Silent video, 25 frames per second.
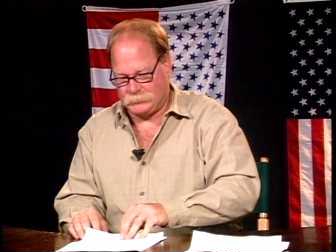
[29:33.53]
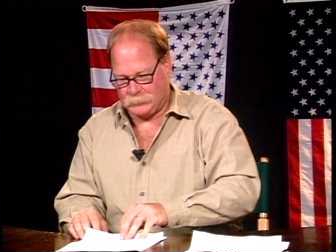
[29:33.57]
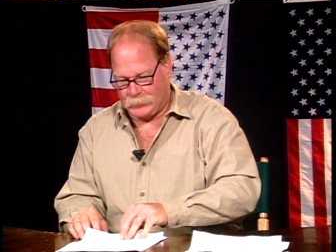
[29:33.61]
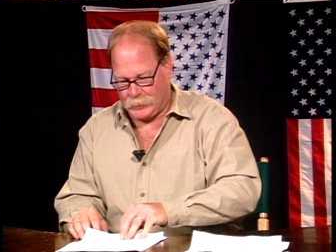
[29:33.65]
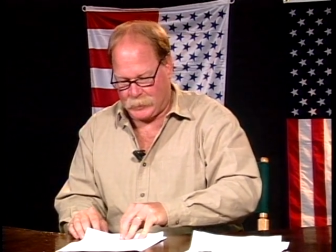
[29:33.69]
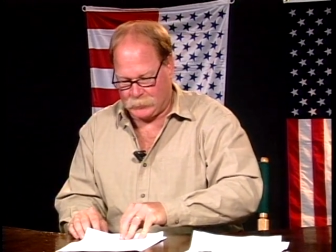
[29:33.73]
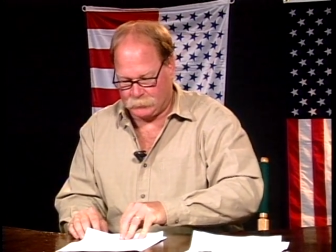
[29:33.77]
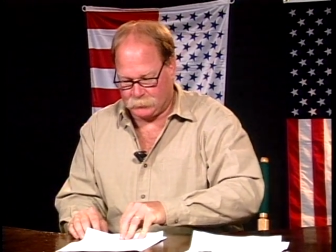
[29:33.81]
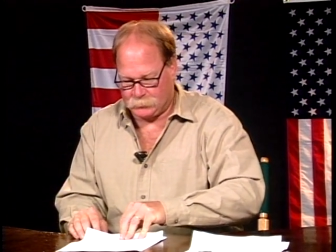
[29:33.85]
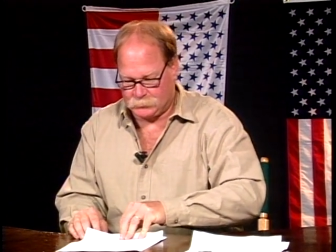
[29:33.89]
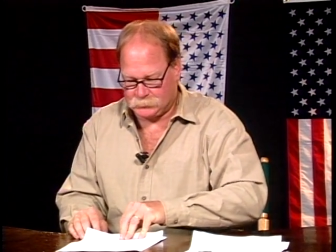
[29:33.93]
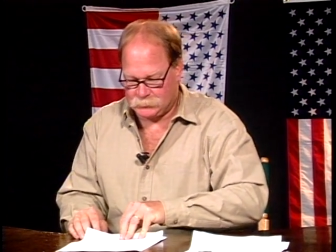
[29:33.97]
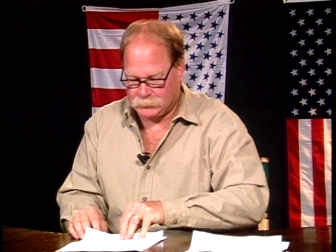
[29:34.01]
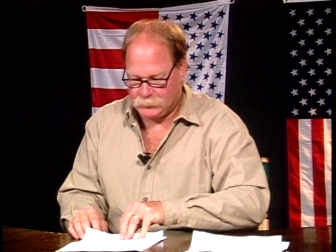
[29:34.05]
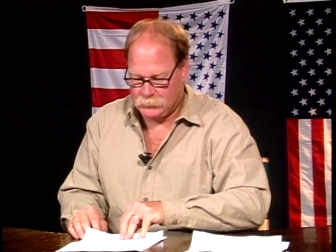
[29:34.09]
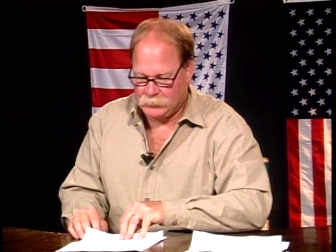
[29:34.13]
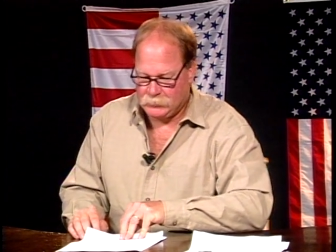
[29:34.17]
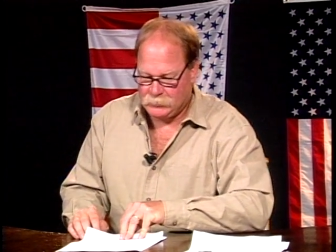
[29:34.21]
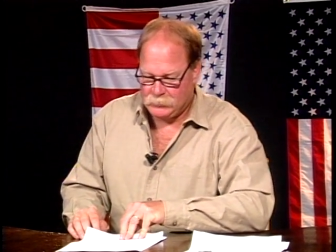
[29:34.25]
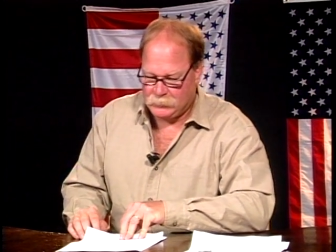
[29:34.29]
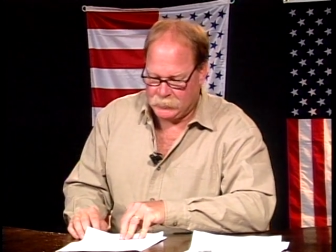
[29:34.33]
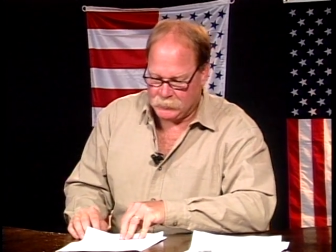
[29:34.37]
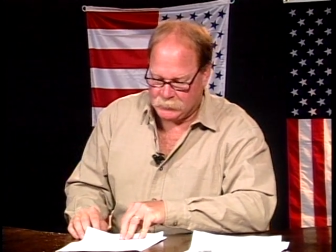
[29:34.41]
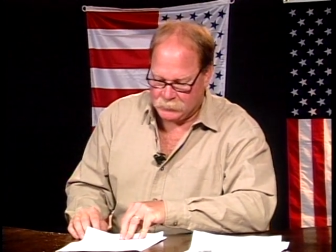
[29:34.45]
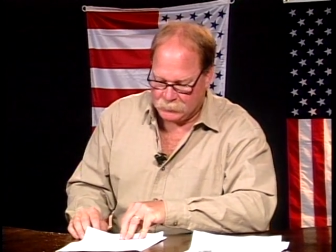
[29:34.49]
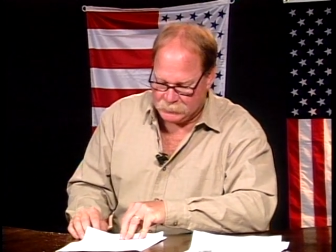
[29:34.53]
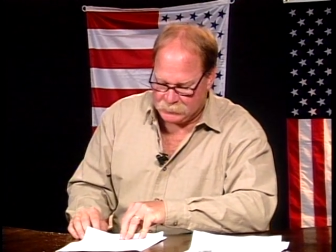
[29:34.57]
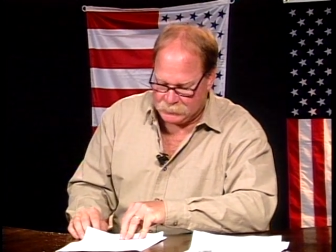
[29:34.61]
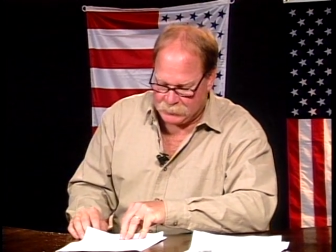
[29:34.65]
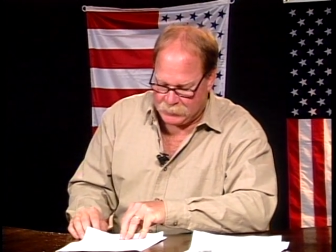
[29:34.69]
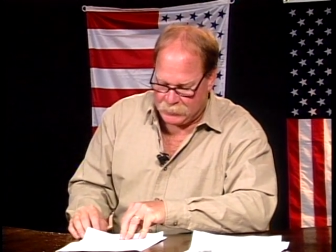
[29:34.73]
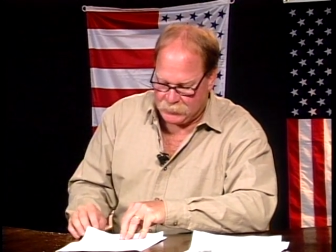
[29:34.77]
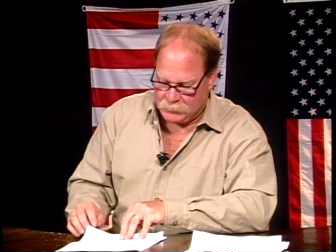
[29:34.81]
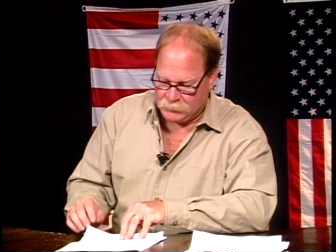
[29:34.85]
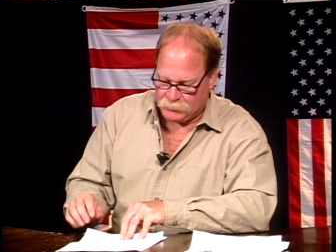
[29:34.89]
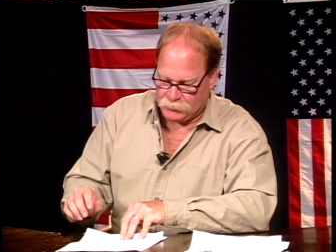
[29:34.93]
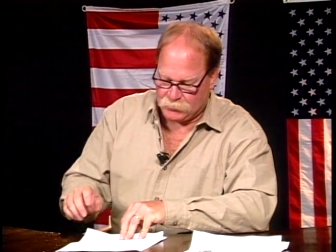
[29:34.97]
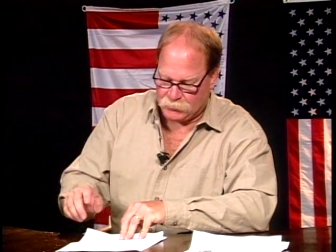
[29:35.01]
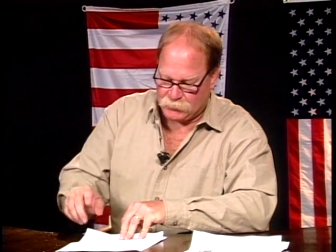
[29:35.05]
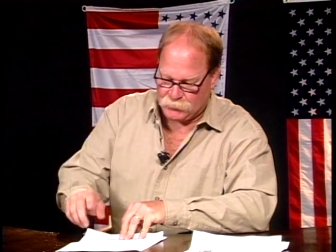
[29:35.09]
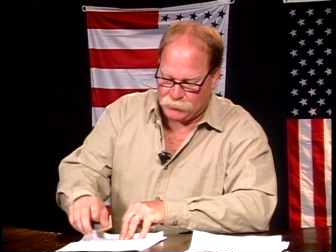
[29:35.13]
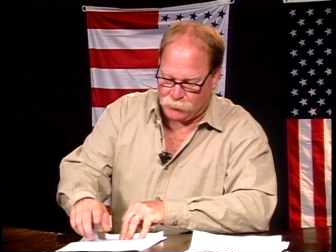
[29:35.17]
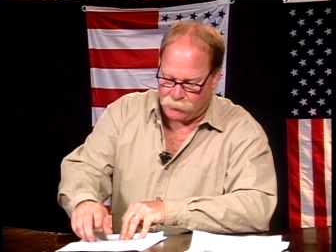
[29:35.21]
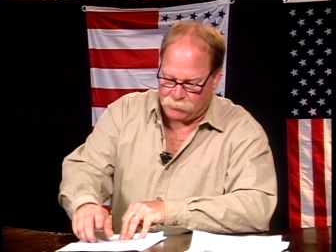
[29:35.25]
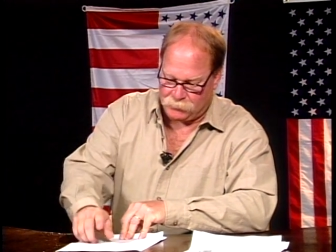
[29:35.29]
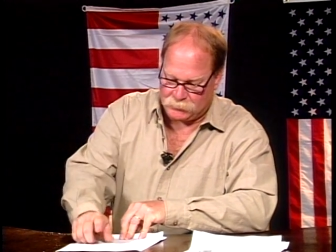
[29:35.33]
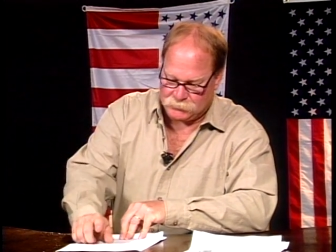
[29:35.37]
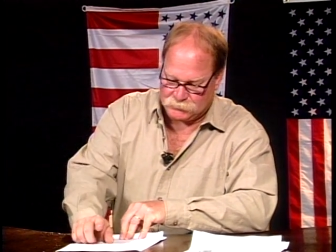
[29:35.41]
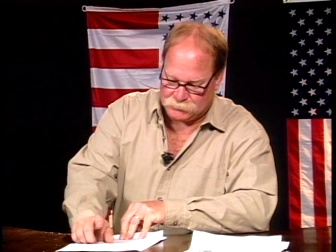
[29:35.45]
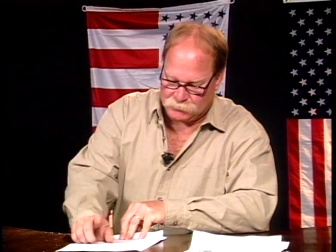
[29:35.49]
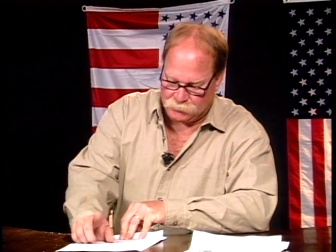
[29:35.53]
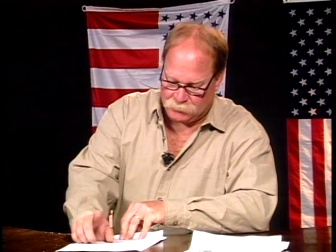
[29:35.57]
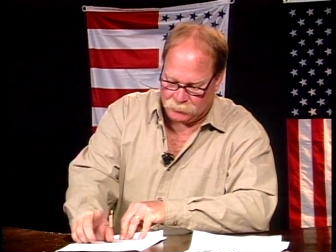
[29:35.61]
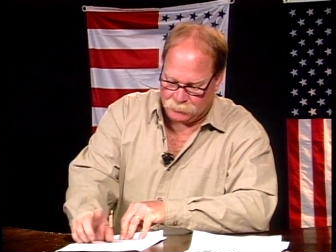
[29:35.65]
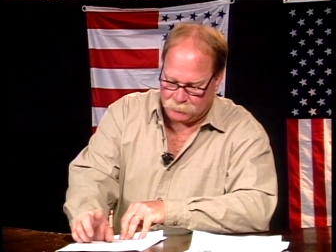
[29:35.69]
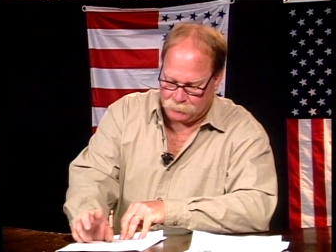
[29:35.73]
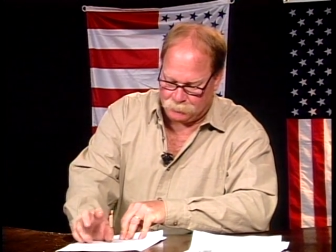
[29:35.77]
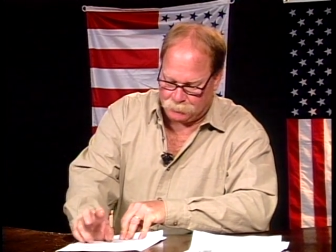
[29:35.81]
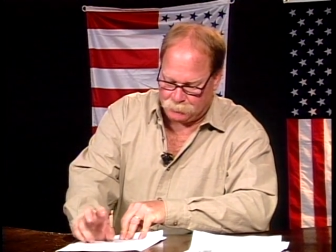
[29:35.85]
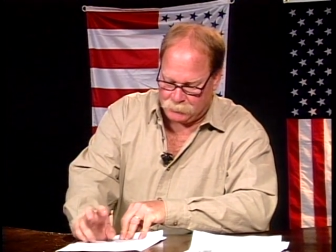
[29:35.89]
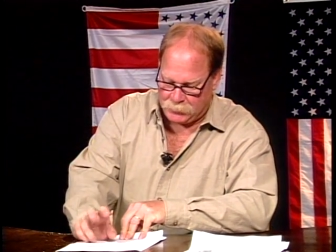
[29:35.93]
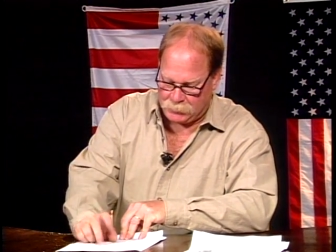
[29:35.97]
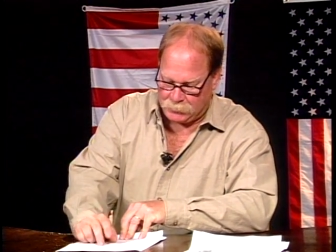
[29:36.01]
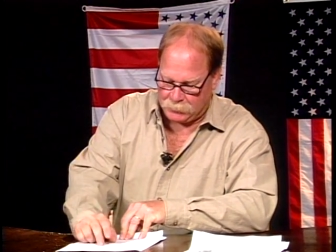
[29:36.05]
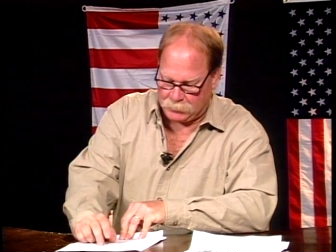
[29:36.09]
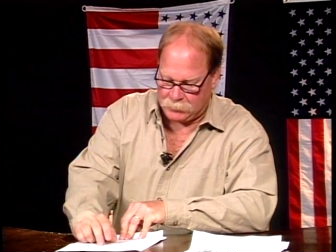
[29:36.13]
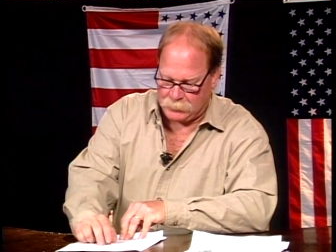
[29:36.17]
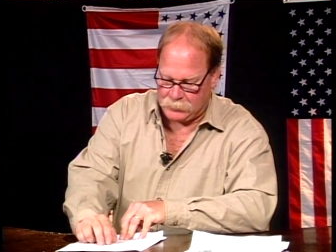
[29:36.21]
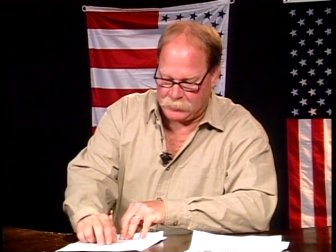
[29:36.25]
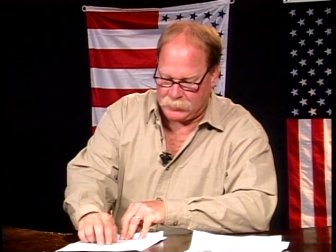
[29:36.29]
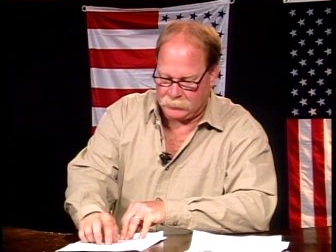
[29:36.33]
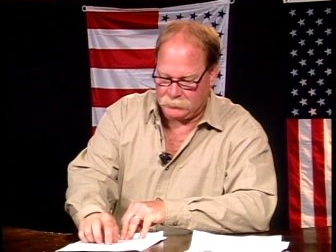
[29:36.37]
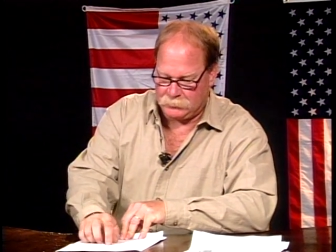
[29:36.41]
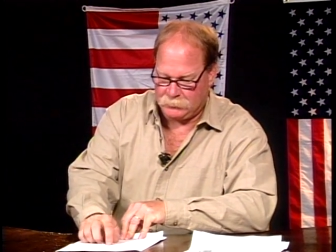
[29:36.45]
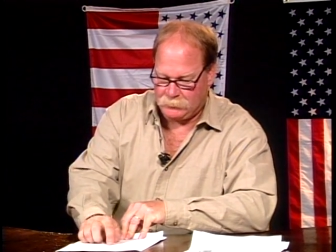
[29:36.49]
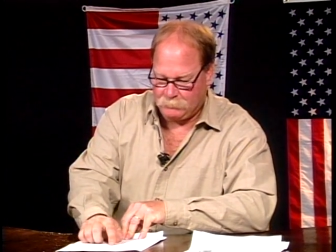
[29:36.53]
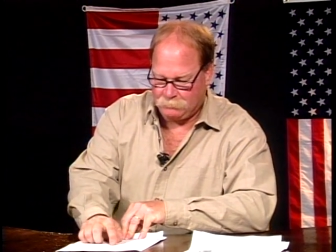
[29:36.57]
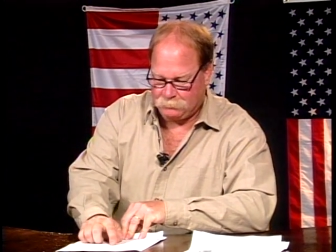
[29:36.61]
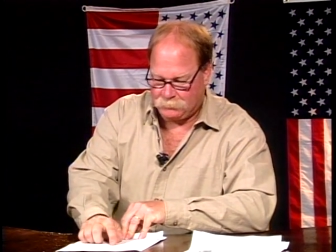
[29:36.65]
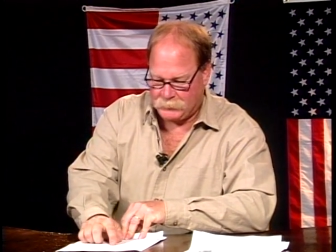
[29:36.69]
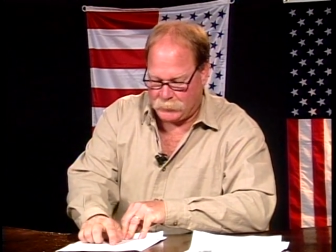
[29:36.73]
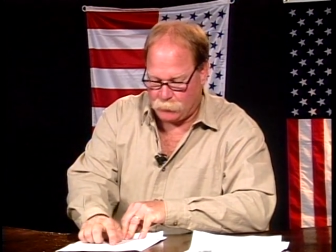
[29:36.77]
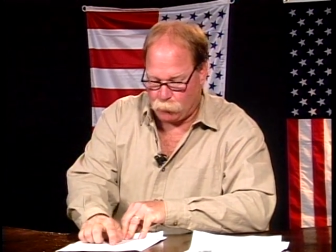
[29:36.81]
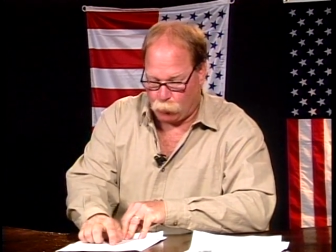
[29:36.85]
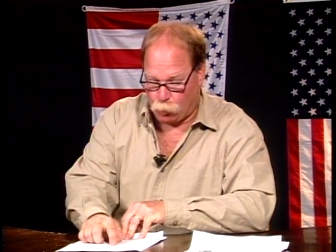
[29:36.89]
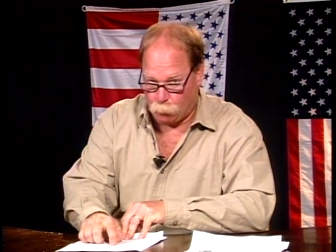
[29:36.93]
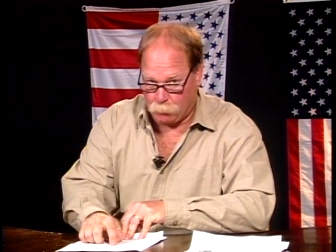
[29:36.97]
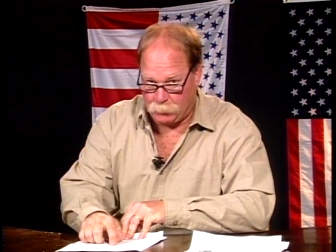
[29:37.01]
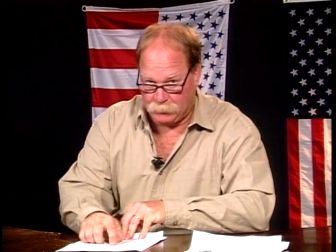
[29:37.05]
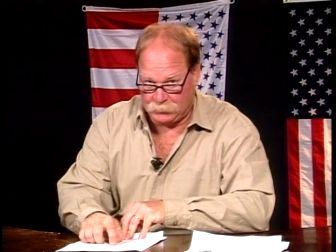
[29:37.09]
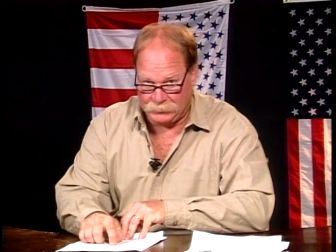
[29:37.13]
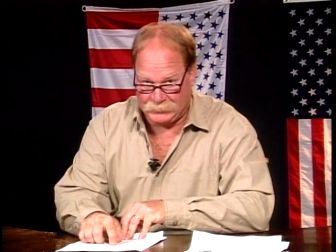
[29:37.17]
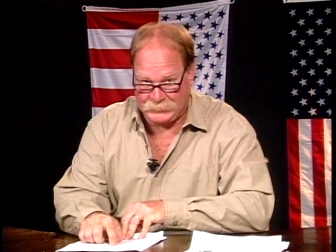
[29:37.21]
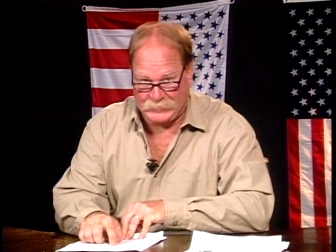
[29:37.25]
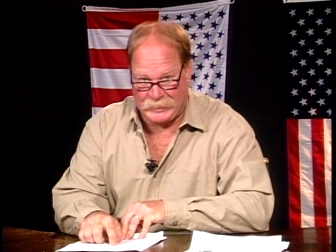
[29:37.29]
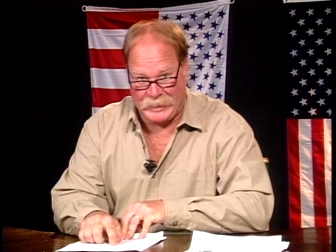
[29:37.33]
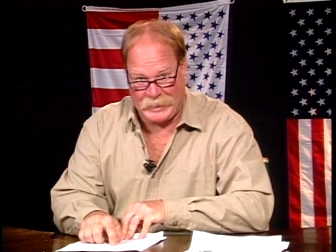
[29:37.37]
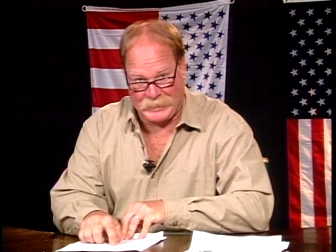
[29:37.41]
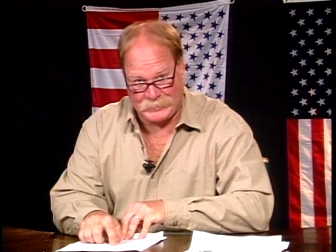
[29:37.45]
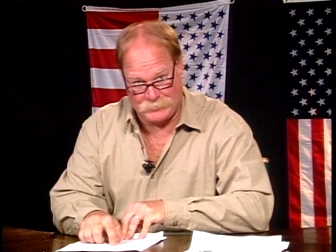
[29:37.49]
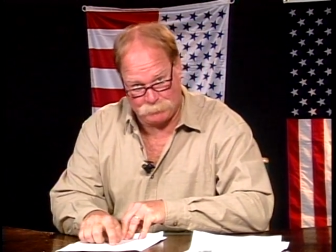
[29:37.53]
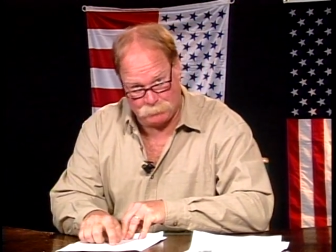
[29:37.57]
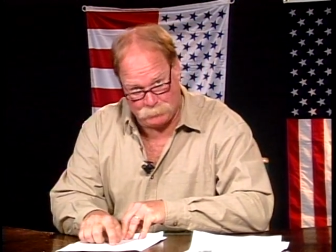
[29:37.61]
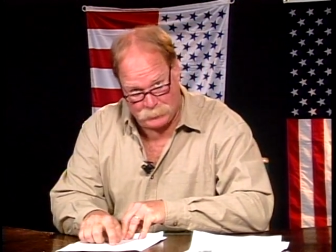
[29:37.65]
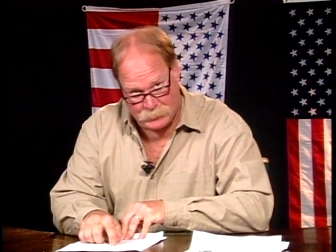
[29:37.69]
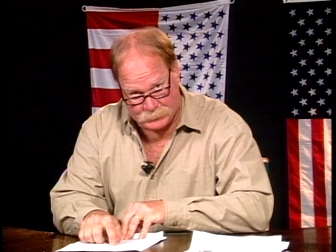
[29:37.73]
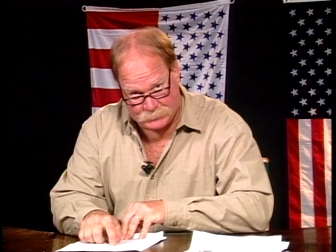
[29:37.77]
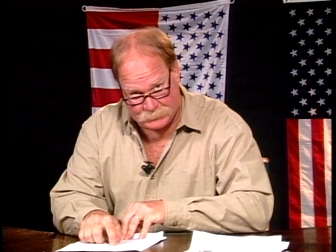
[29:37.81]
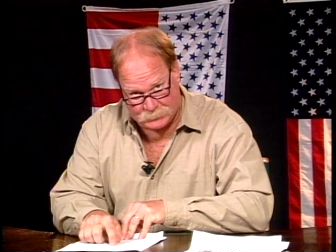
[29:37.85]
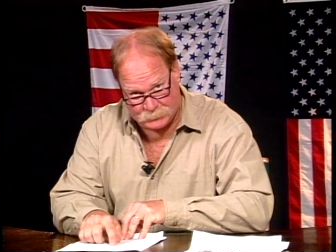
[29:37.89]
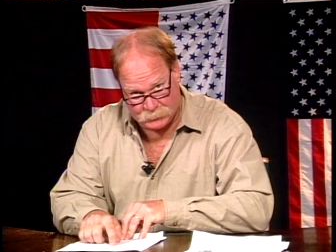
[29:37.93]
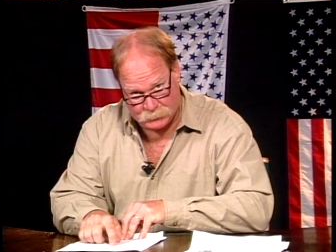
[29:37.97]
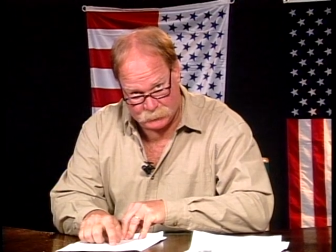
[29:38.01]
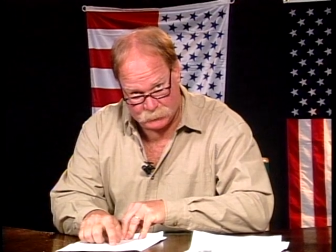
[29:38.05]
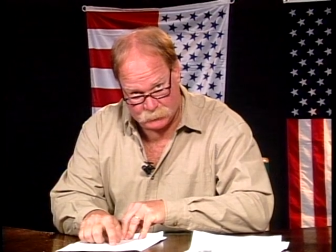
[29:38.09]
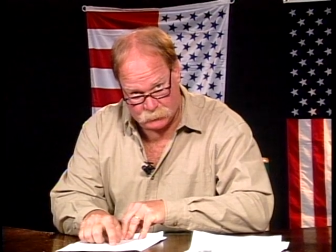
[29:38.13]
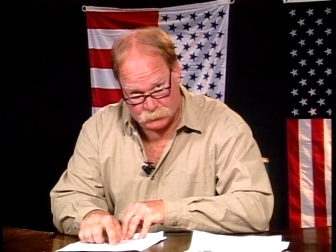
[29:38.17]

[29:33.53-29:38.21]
And again, according to the Pentagon, they openly admit